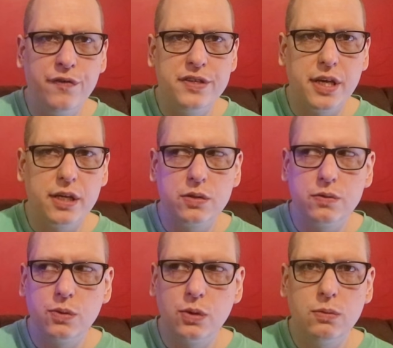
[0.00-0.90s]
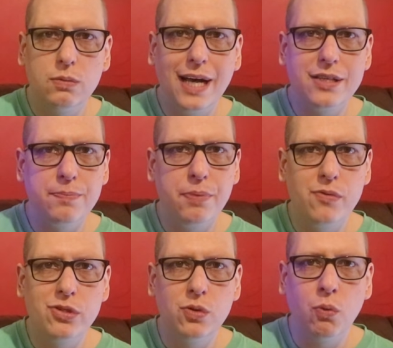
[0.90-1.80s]
physics? Well, as
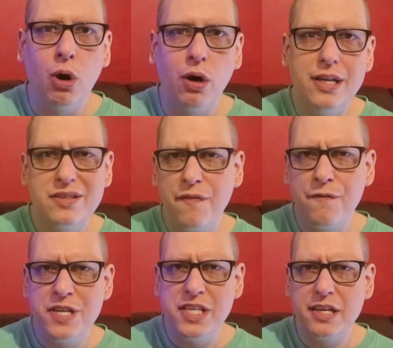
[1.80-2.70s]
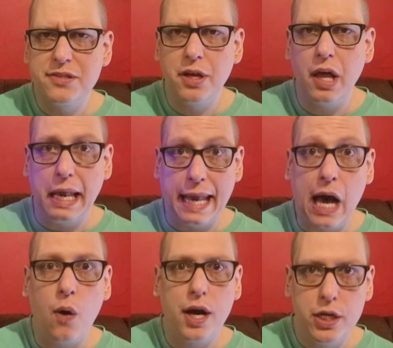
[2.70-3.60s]
opposed to what? Is the physics that
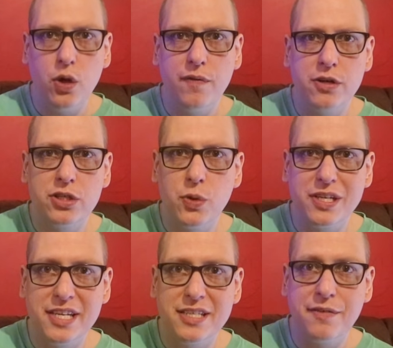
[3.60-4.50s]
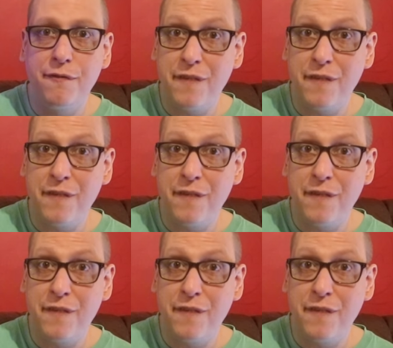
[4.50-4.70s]
allow our universe to exist